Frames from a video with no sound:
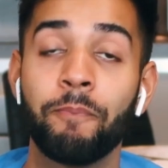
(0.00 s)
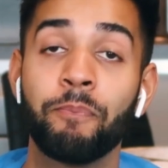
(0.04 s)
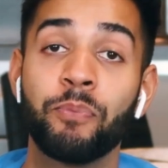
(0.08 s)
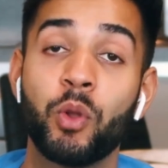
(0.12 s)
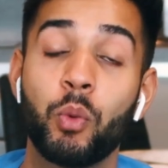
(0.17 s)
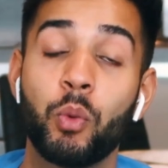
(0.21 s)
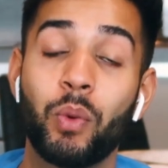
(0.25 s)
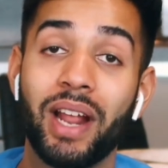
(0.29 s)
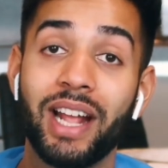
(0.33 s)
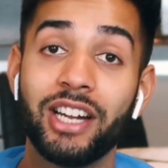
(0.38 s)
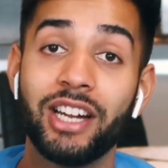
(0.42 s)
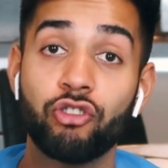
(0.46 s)

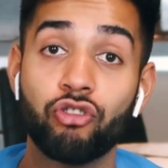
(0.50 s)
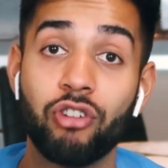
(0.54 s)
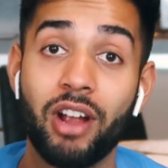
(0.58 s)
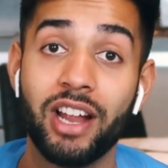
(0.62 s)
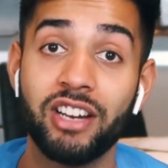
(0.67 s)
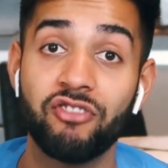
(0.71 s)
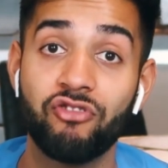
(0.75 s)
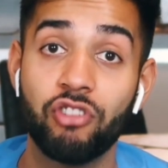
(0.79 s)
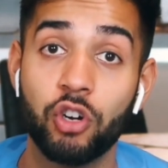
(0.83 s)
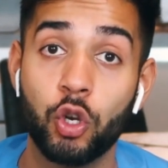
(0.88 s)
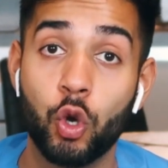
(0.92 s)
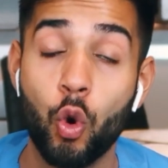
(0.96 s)
When I
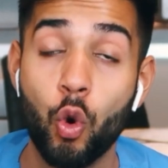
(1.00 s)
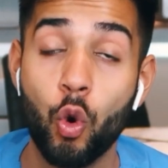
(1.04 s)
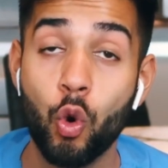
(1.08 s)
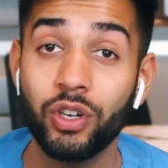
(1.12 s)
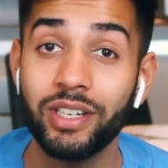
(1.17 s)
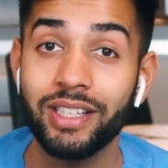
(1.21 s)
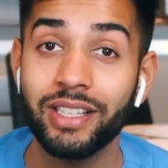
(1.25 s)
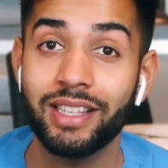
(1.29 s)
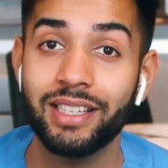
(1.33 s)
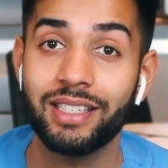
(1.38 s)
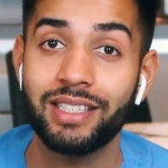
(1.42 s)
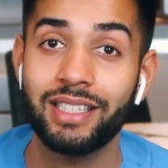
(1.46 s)
tried
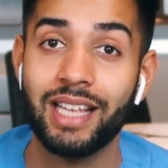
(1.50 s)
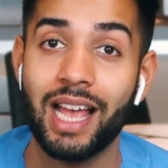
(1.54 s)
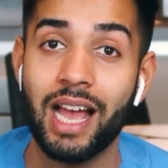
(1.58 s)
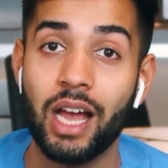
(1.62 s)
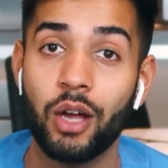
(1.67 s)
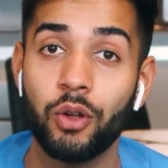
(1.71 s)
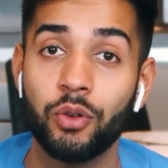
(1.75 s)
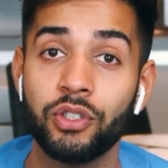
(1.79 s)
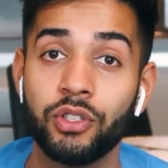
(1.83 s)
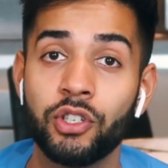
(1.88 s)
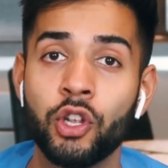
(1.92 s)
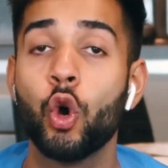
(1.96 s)
recording the
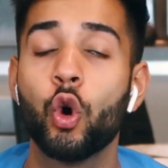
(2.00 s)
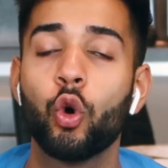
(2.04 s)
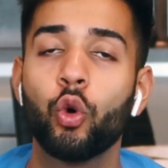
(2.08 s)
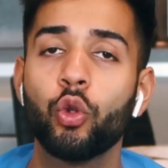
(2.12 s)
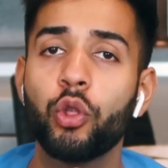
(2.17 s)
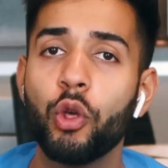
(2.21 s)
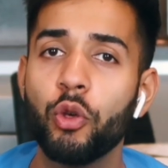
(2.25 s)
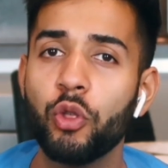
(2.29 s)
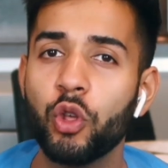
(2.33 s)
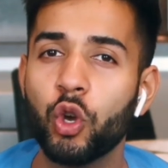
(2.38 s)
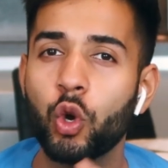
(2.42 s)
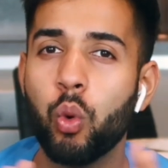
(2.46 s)
sounds,
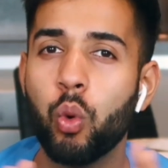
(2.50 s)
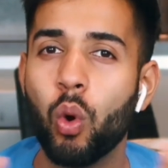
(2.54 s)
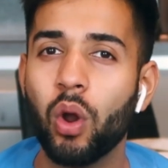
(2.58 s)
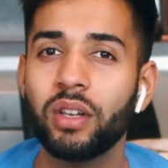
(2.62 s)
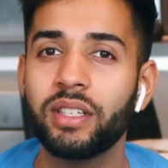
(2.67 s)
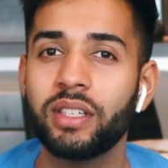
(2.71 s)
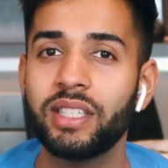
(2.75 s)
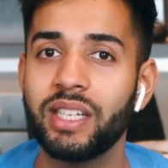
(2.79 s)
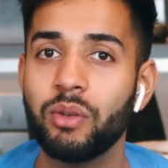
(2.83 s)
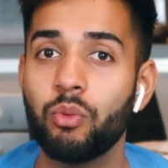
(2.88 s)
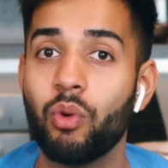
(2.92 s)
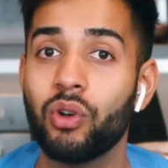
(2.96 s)
although the
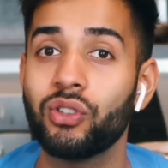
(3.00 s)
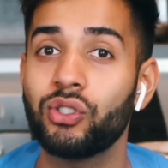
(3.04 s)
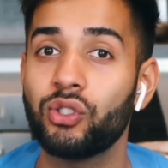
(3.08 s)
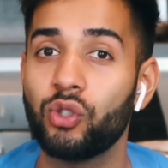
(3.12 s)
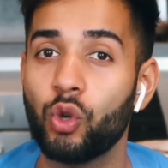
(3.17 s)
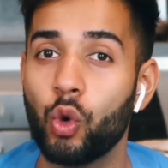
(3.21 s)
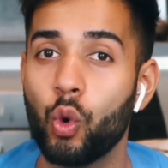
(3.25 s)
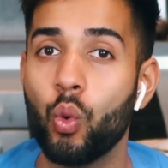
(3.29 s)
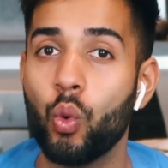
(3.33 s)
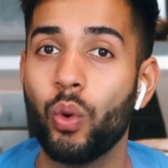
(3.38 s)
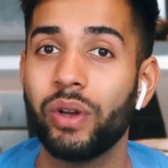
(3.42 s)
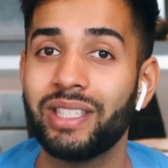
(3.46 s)
quality wasn't
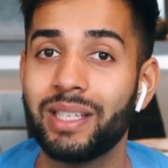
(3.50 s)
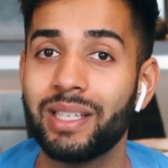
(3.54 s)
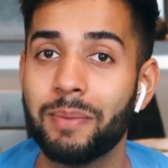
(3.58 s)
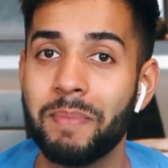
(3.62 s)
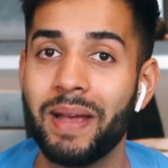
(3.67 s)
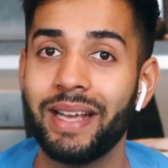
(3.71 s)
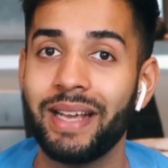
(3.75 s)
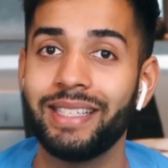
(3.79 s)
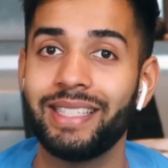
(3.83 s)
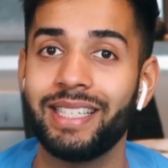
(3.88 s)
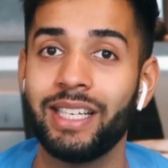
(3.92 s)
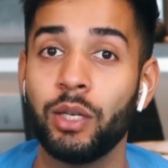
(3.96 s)
always
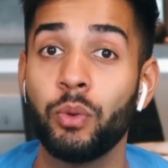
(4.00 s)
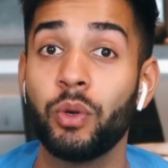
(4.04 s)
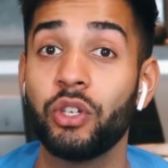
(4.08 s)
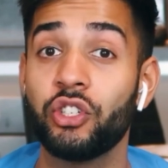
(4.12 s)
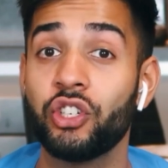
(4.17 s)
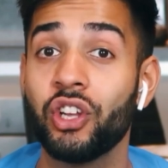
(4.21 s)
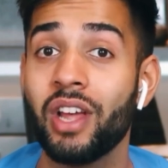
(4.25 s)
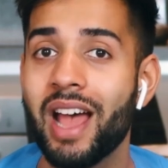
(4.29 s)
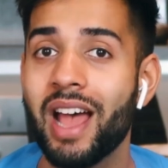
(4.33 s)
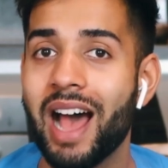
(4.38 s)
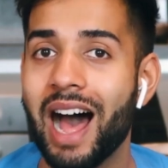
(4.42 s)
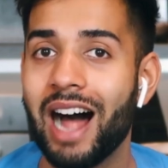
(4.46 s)
amazing, which
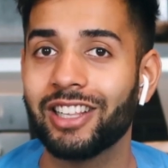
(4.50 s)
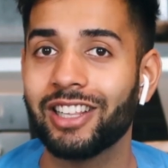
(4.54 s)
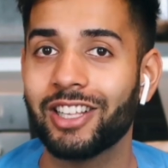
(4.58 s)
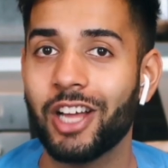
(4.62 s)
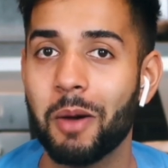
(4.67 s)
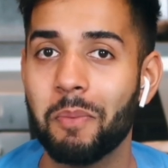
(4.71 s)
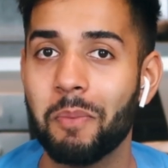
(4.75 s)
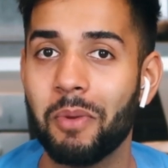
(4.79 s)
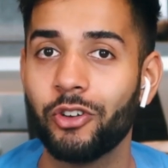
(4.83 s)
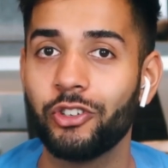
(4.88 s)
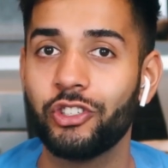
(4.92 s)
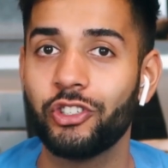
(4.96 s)
I'll
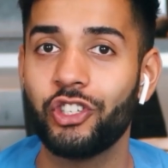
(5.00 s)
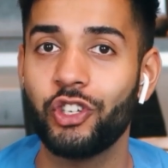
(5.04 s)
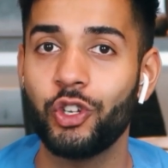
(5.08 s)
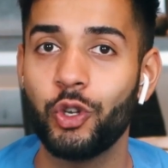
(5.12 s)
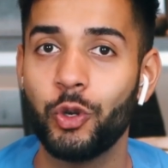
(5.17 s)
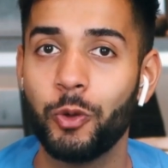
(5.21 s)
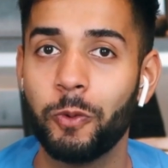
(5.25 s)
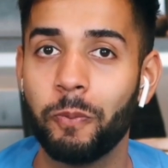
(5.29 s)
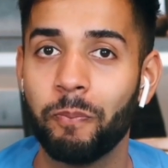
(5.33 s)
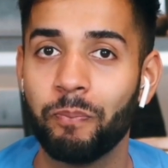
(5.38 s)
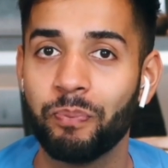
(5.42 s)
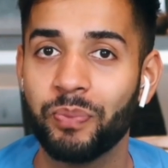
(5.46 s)
come on
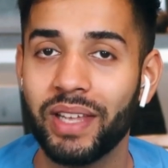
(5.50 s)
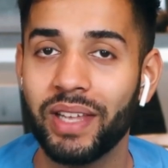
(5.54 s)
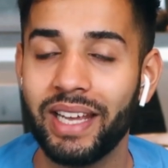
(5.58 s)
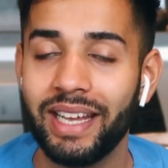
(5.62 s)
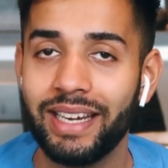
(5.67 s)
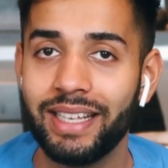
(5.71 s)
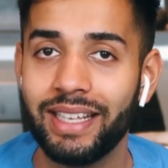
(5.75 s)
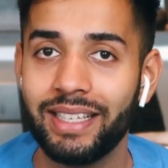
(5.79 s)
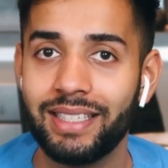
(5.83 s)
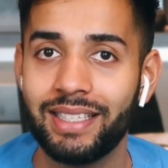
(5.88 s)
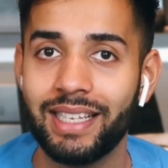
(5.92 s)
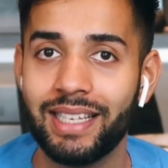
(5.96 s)
to in
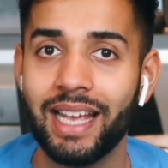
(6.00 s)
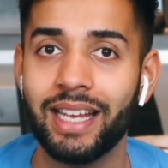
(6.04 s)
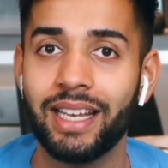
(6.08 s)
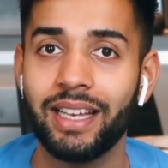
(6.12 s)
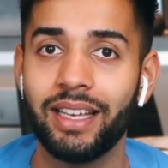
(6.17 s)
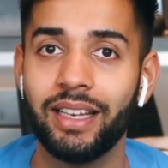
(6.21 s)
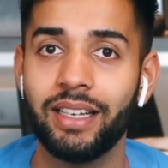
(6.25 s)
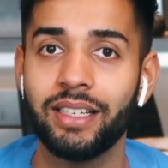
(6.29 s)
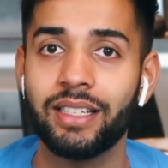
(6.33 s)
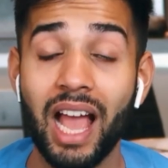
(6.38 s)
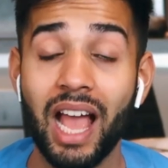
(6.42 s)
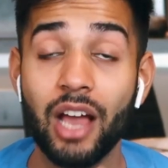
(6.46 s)
a
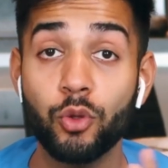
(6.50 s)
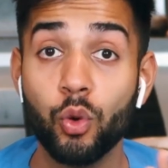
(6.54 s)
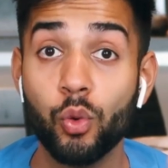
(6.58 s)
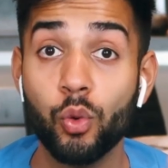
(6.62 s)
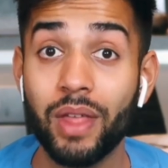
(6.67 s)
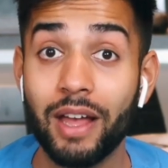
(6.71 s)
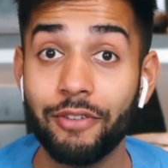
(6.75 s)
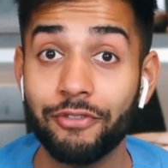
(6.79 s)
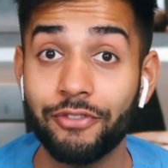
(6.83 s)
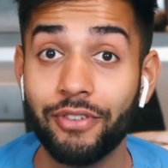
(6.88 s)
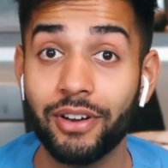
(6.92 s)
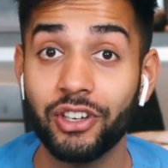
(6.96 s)
second, I thought
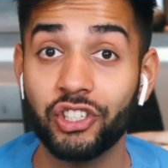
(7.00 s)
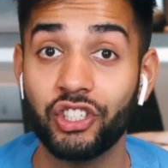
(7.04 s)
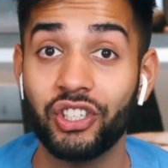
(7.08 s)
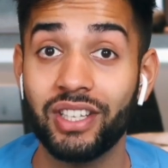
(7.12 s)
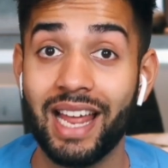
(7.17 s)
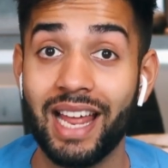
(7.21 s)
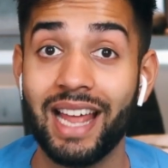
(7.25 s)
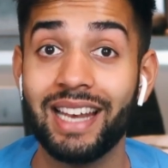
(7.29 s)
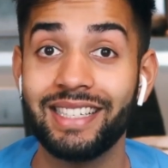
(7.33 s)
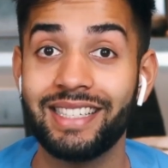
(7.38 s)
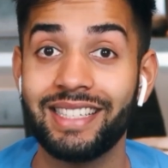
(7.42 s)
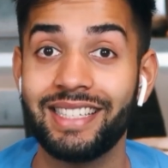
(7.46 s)
that
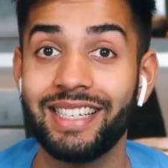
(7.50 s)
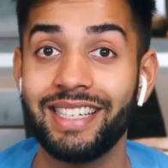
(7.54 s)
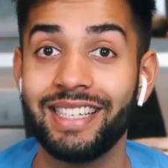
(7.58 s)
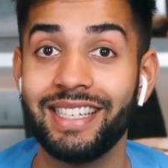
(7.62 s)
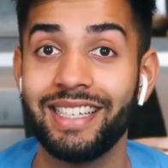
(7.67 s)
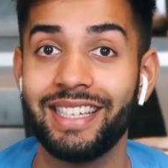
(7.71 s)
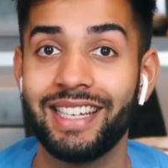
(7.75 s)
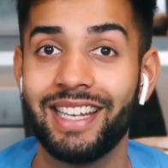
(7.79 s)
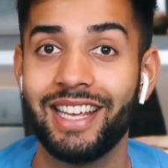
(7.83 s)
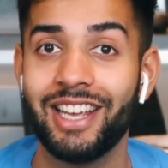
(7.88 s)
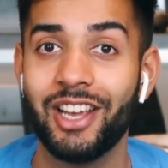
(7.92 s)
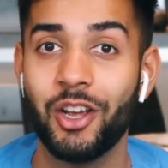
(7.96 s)

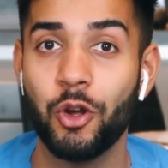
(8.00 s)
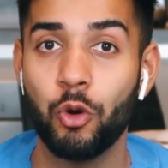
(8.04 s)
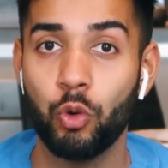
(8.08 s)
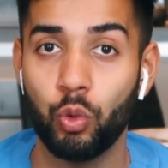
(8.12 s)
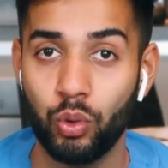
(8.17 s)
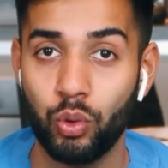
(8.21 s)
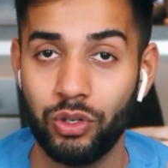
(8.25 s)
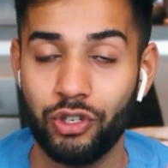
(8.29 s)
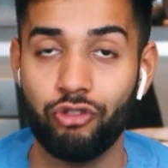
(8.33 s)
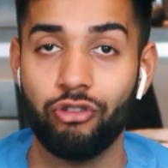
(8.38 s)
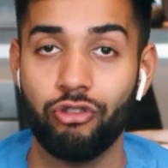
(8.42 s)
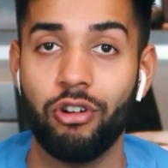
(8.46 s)
functionality
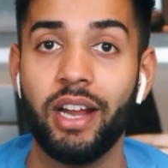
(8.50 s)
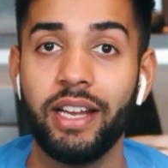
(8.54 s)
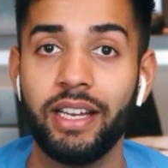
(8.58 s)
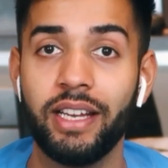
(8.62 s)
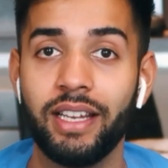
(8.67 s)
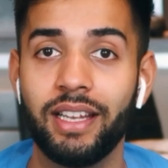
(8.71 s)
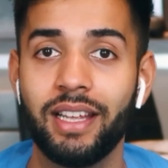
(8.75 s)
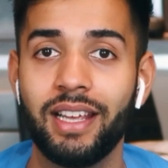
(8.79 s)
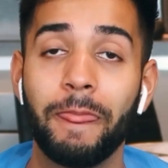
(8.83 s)
was great.